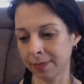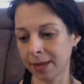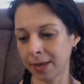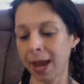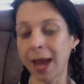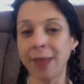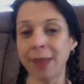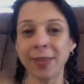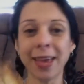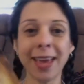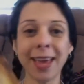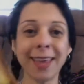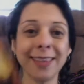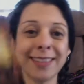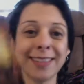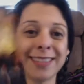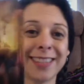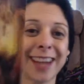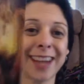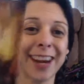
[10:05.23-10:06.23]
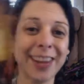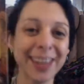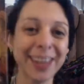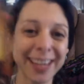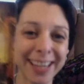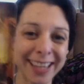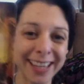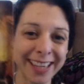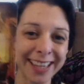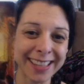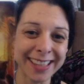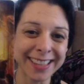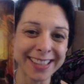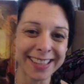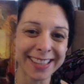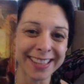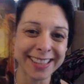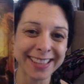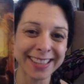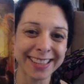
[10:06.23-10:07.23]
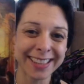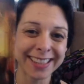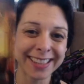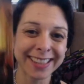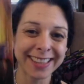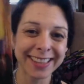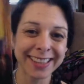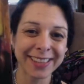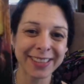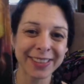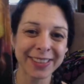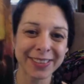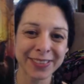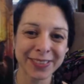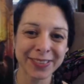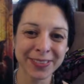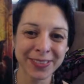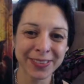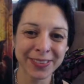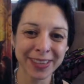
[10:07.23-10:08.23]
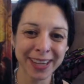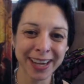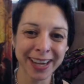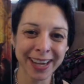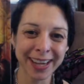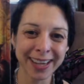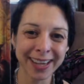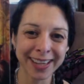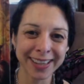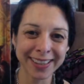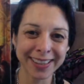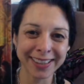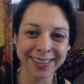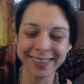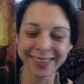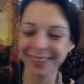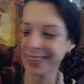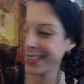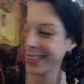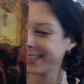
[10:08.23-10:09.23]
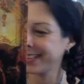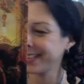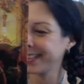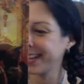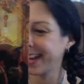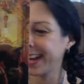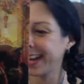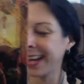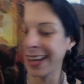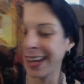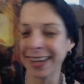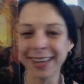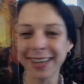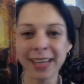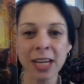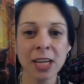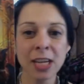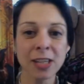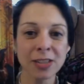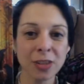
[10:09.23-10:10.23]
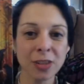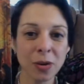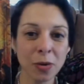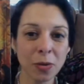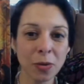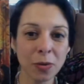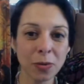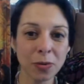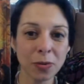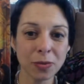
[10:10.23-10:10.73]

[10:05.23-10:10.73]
And then the Chariot. Wow. Okay. So